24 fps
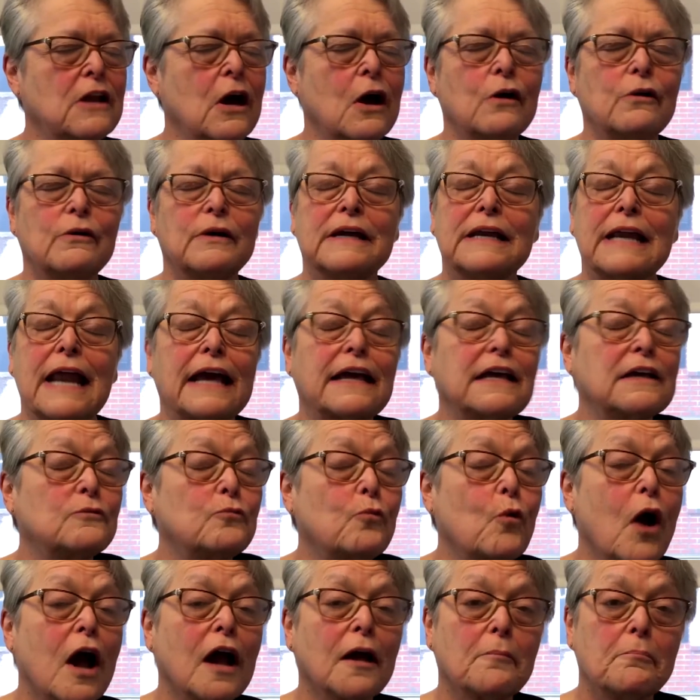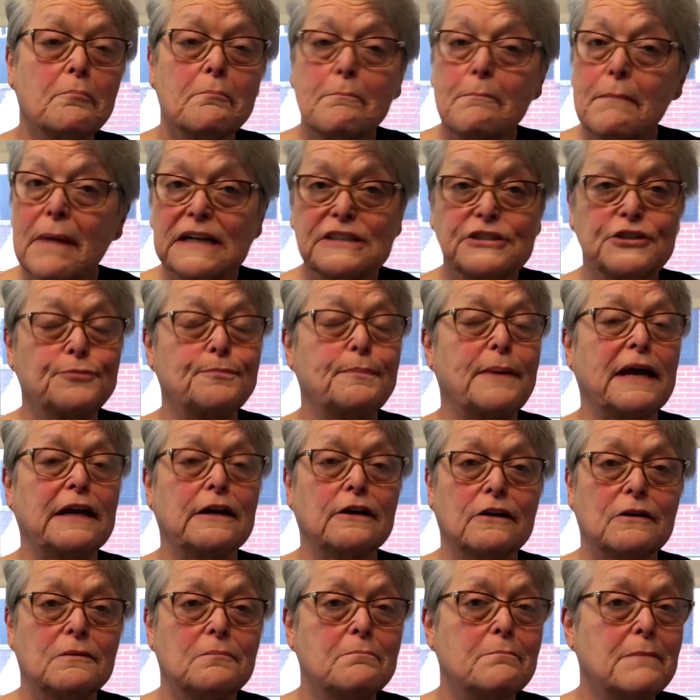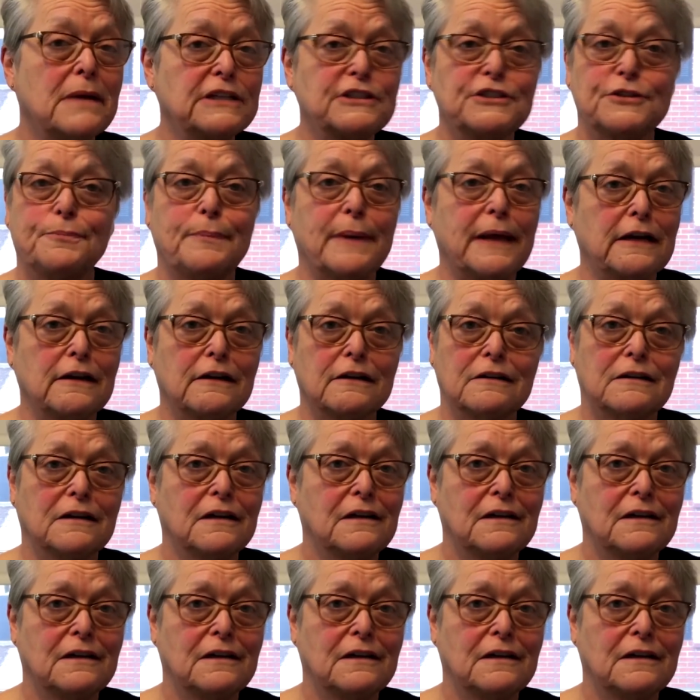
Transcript: no, and I can walk much better, much better.